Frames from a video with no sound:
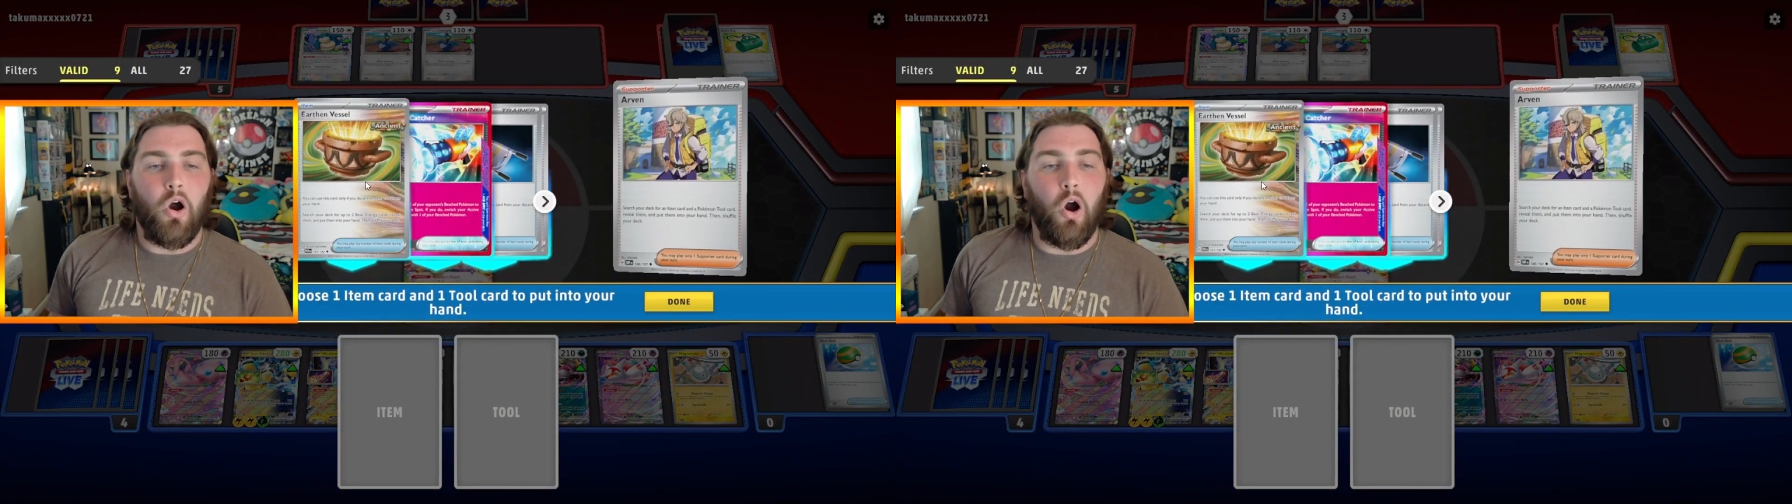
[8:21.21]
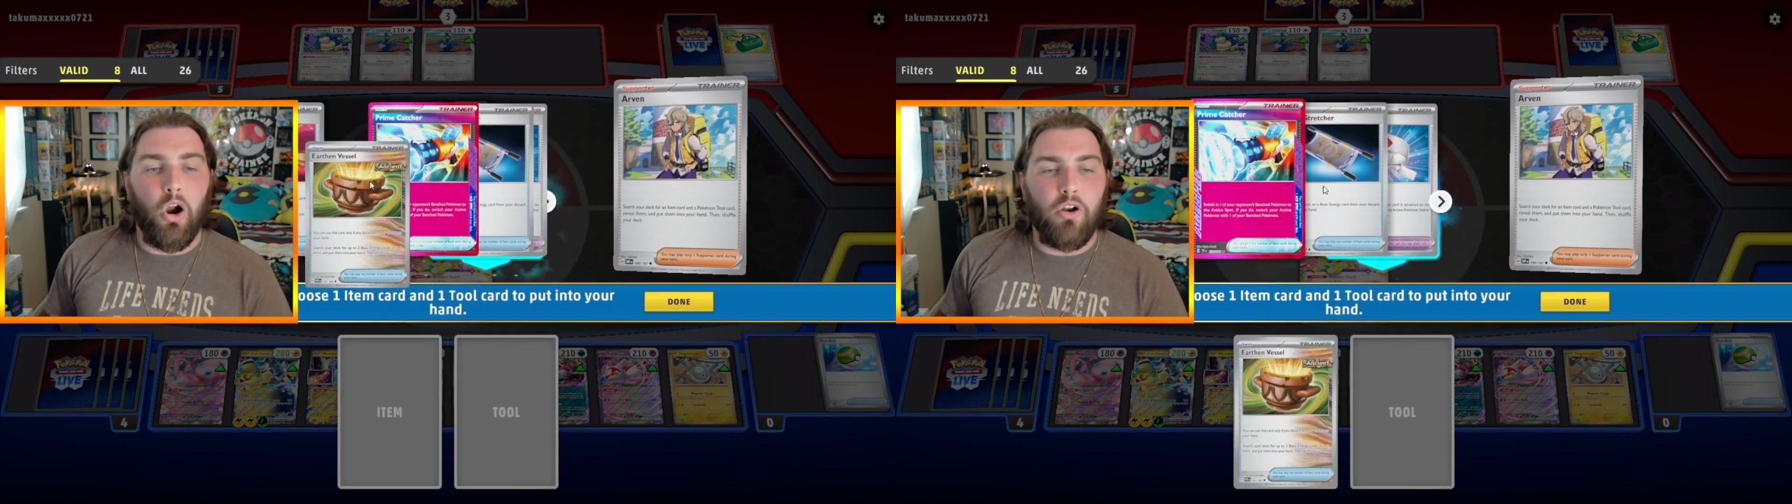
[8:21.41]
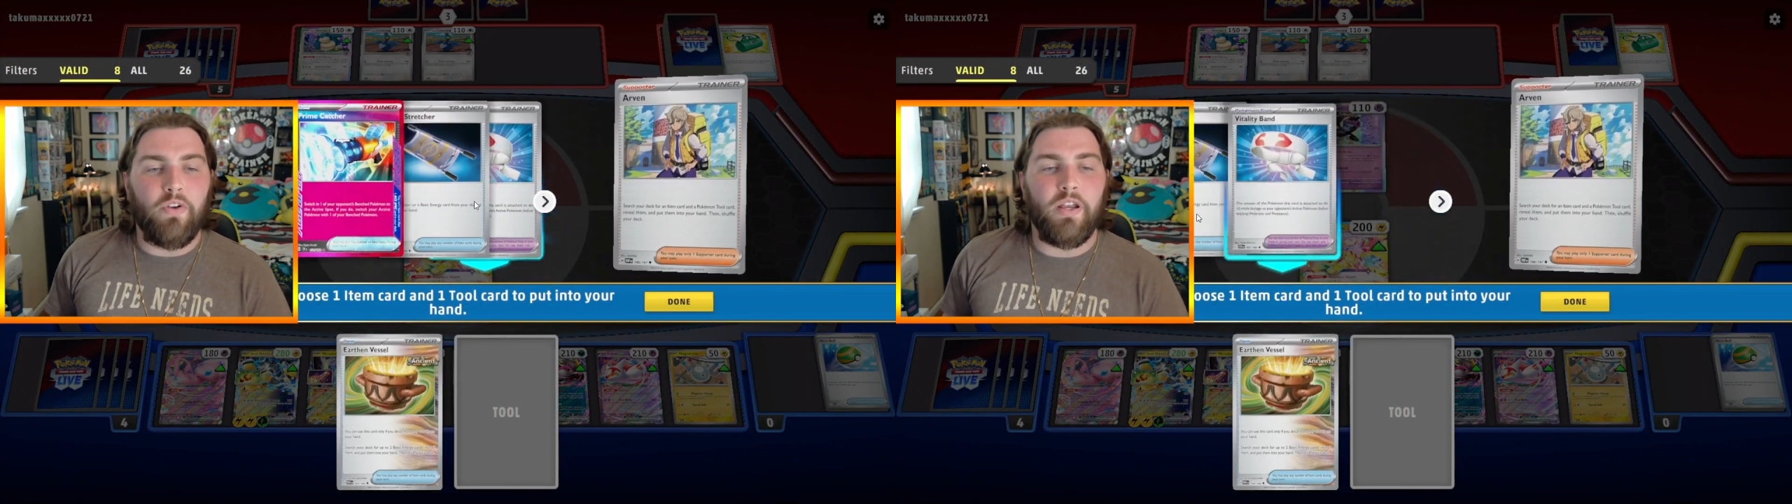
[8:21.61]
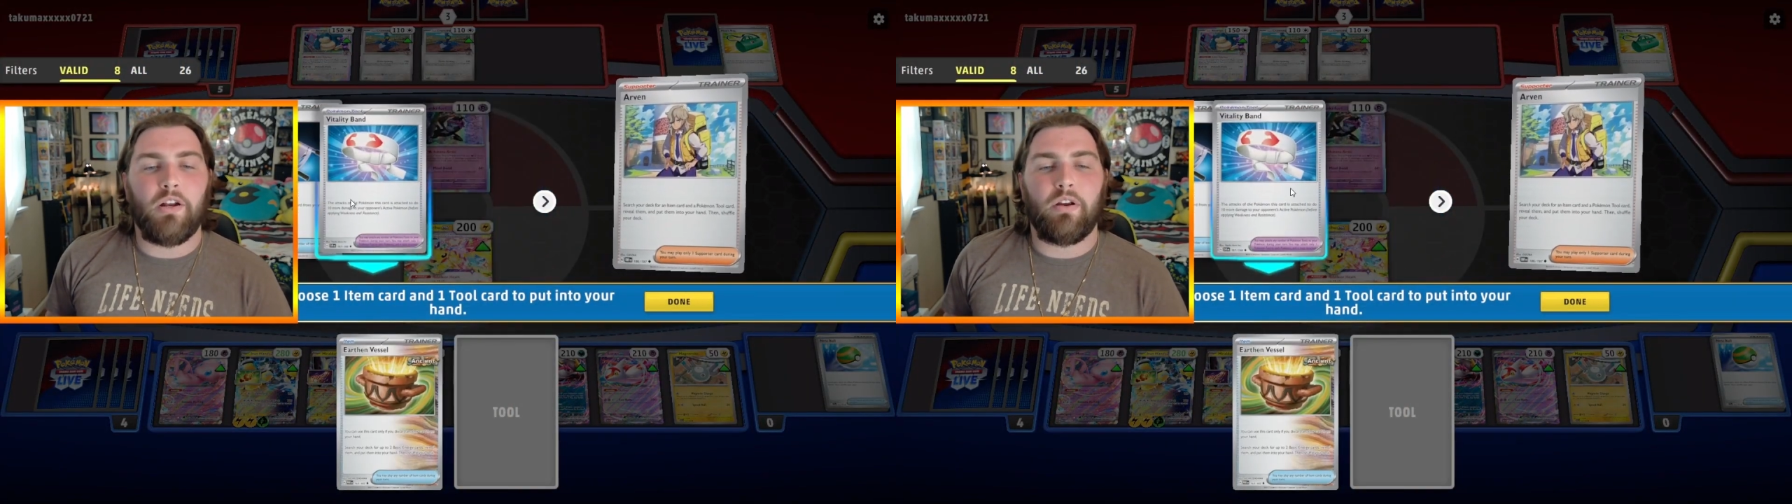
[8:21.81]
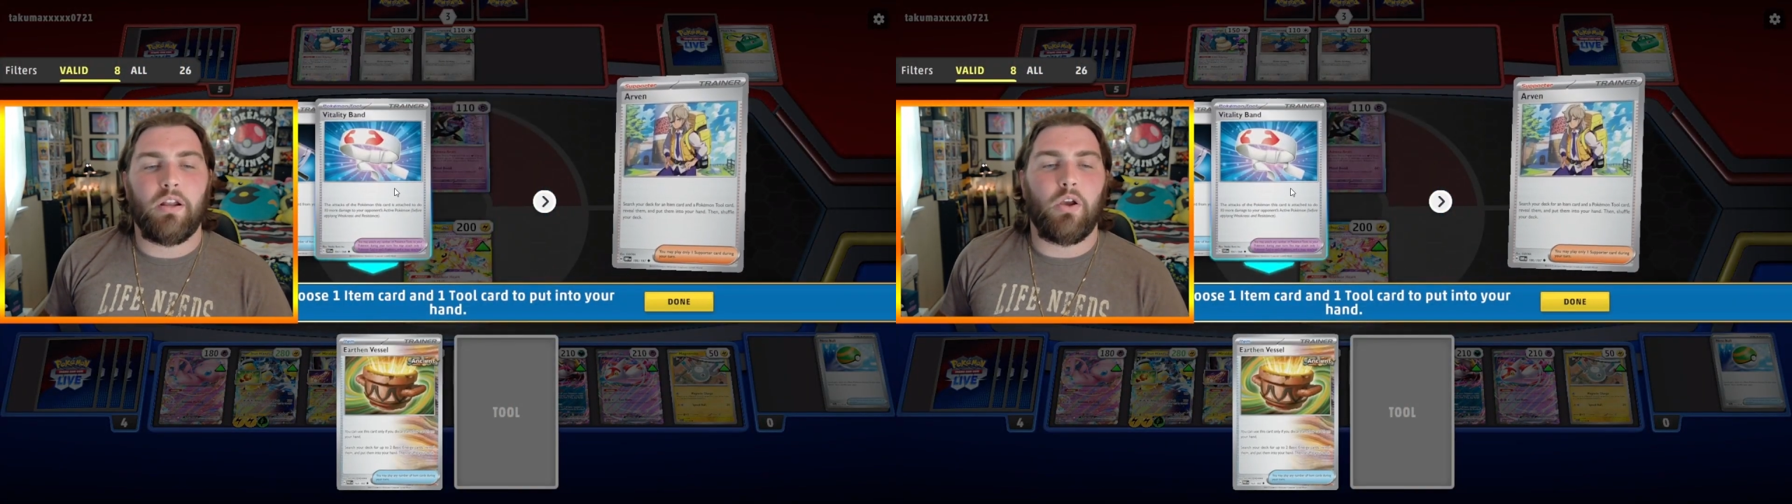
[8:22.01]
Arven
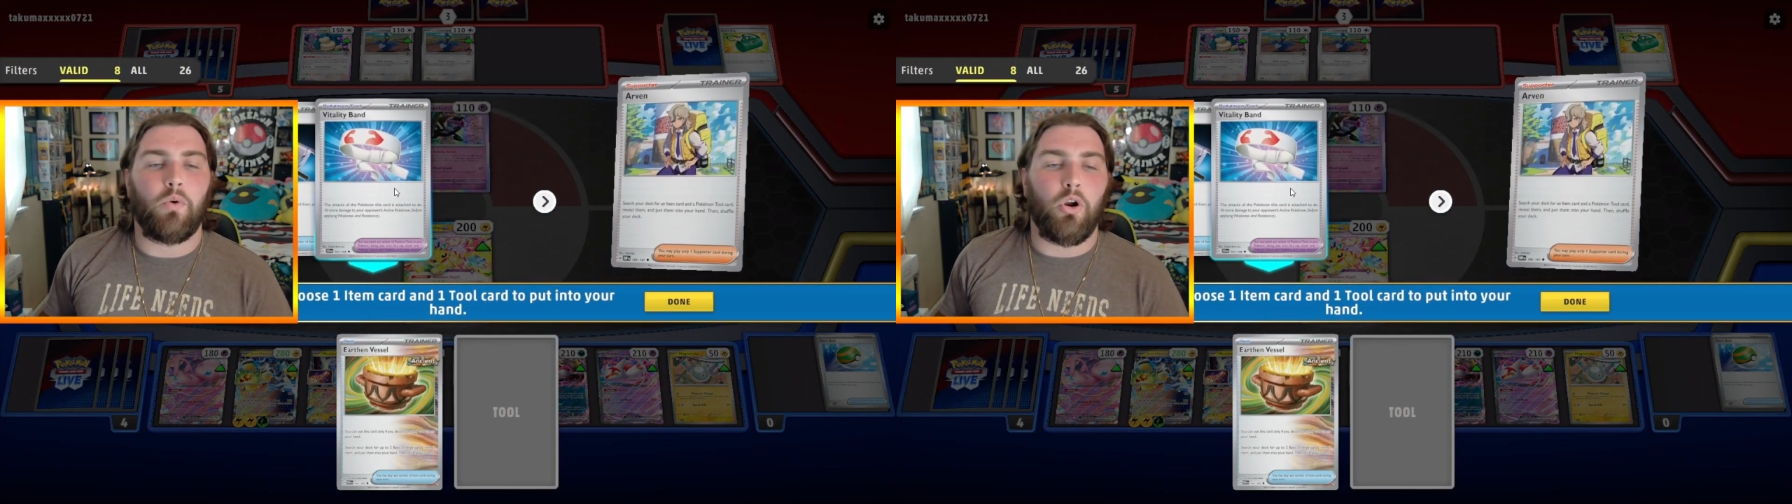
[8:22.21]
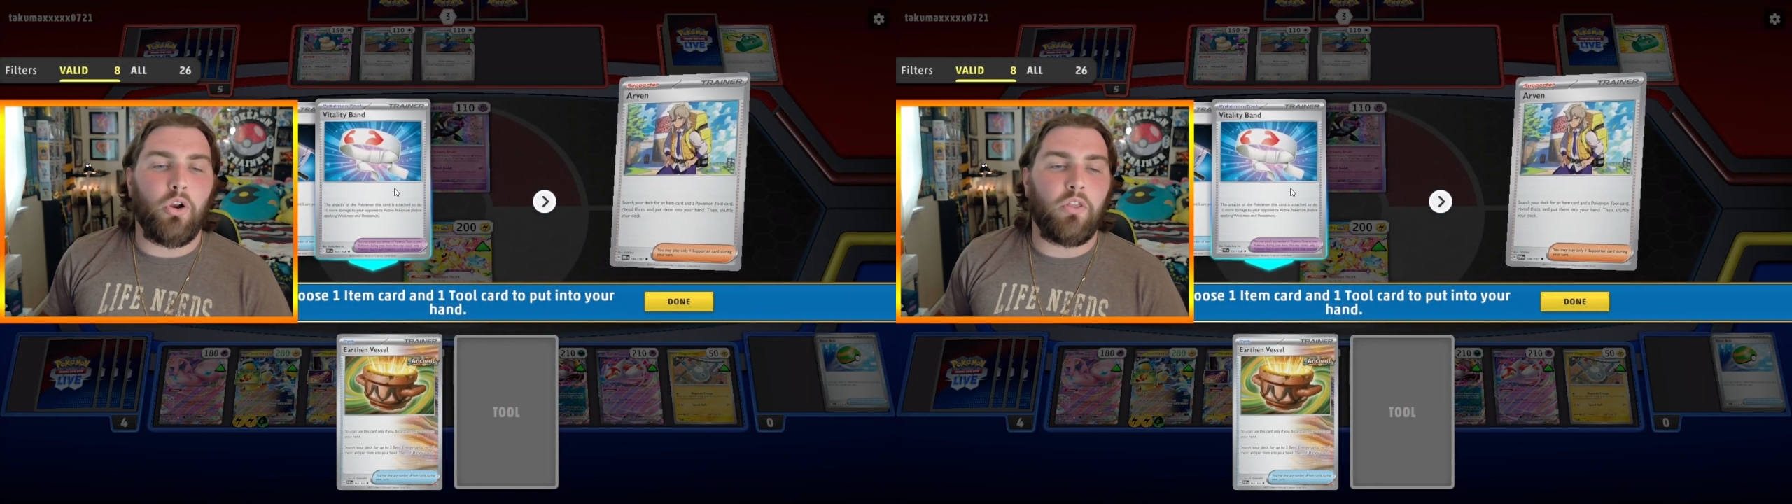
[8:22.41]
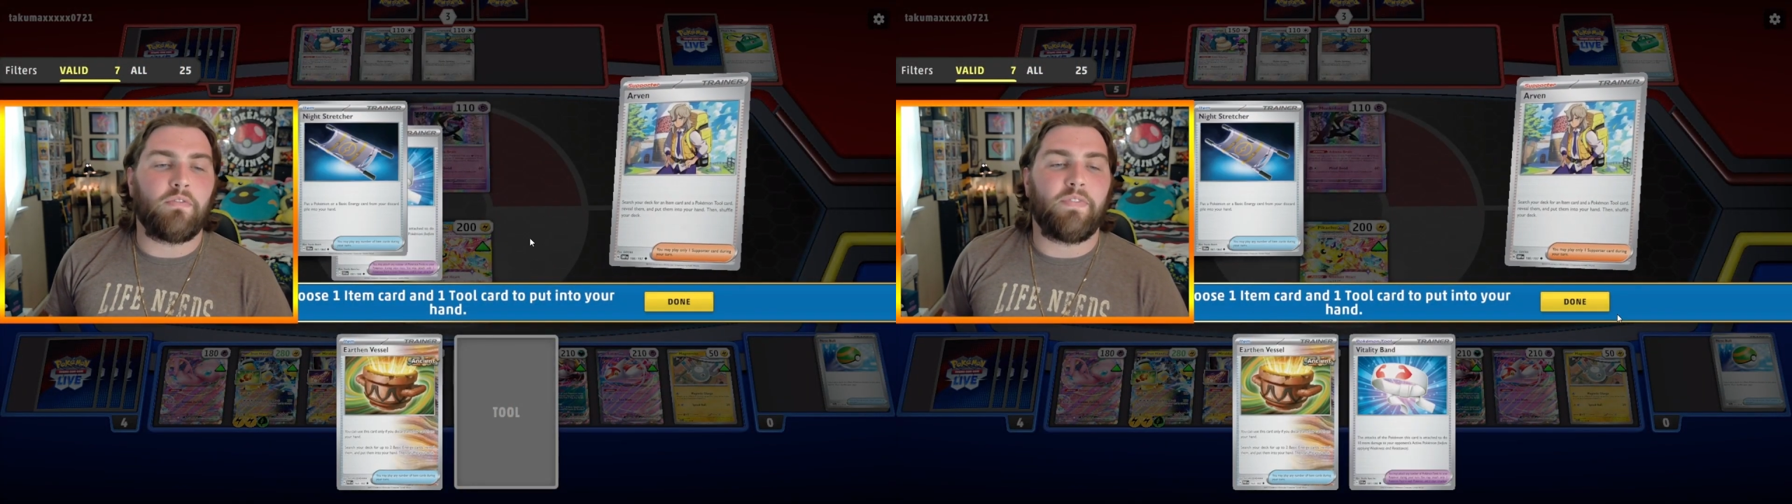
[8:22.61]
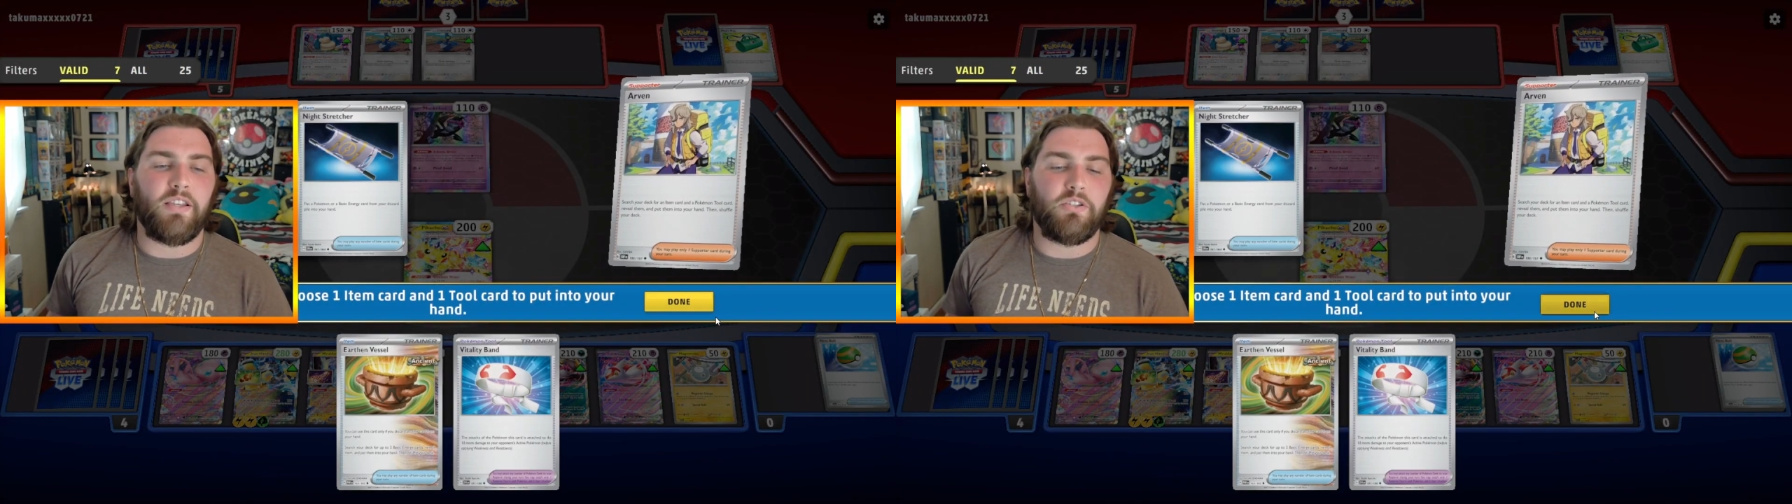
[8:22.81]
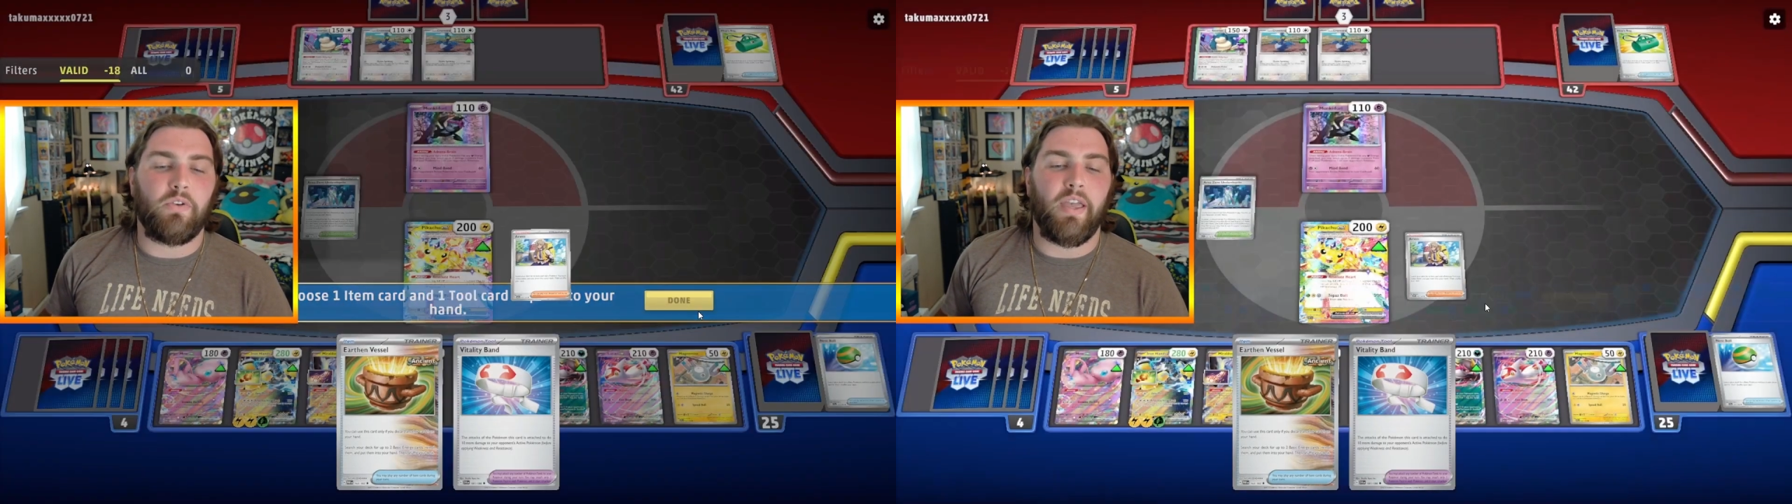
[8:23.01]
here going to go Earthen
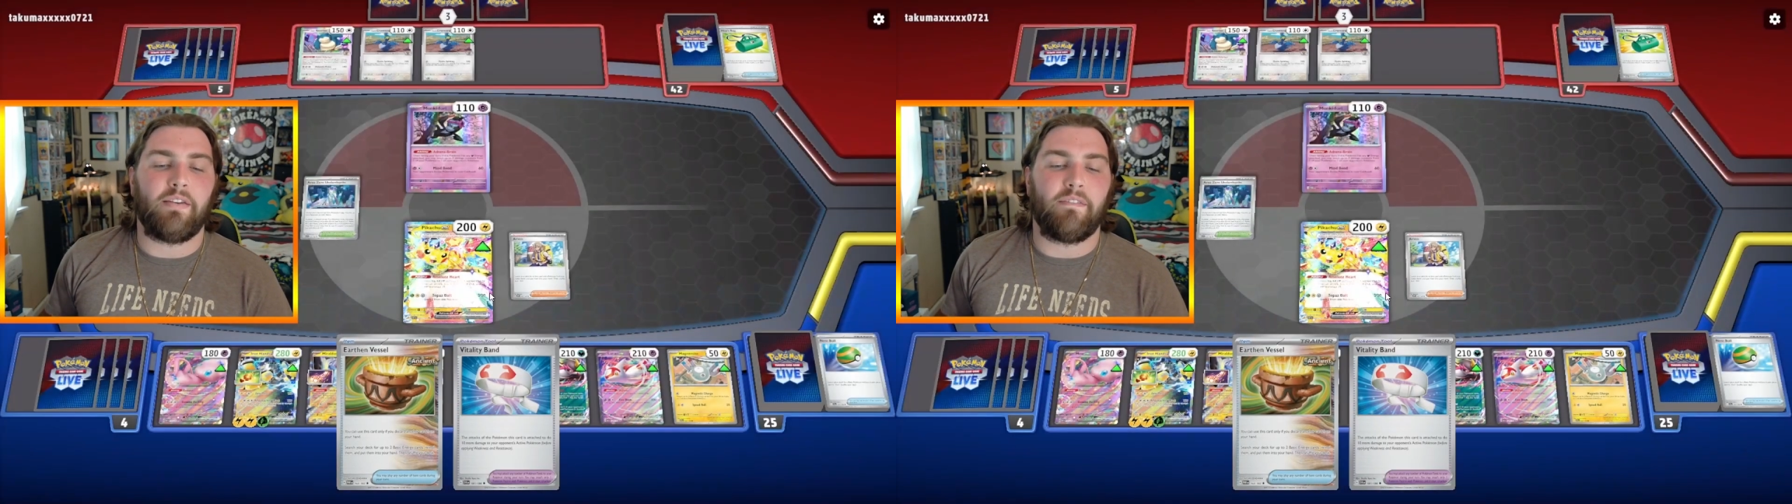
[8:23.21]
Vessel and